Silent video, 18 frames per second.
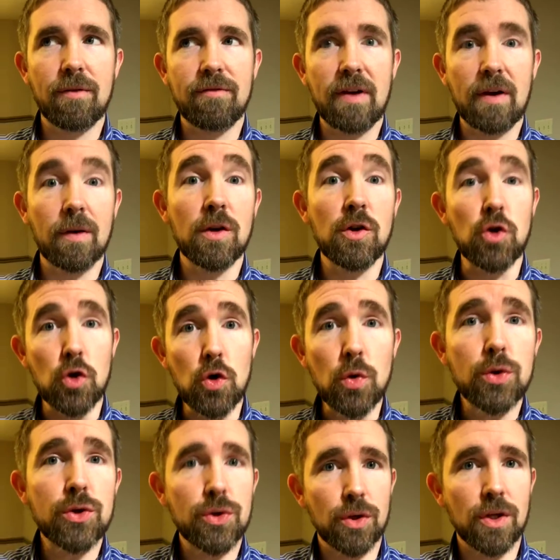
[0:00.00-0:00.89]
very
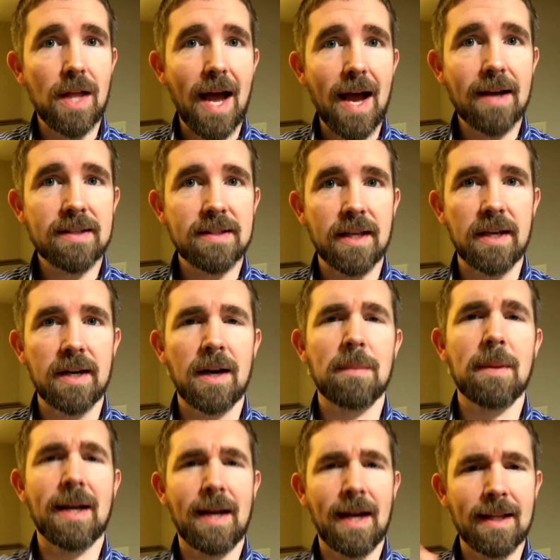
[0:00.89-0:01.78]
neutral accent. And
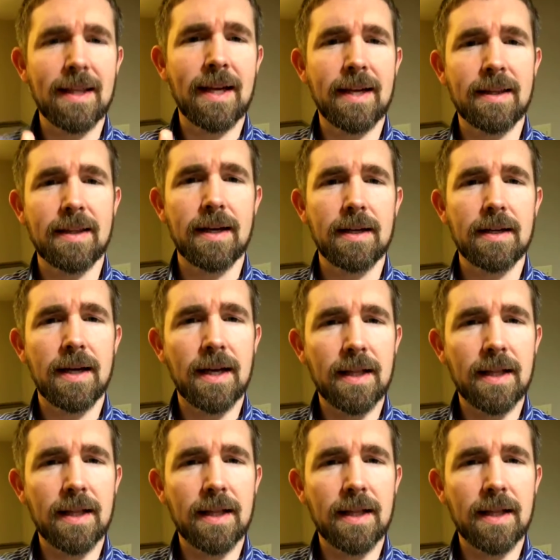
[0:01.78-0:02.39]
I'm like, I like that.